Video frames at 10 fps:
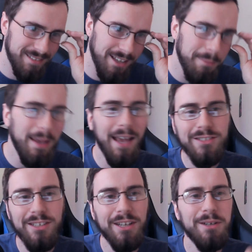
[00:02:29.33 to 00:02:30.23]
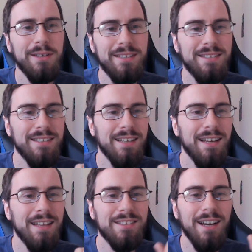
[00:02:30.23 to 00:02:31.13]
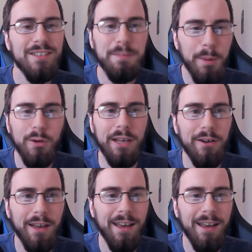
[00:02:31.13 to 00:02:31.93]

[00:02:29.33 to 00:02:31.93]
I mean, actually, no, it's not spooky, okay?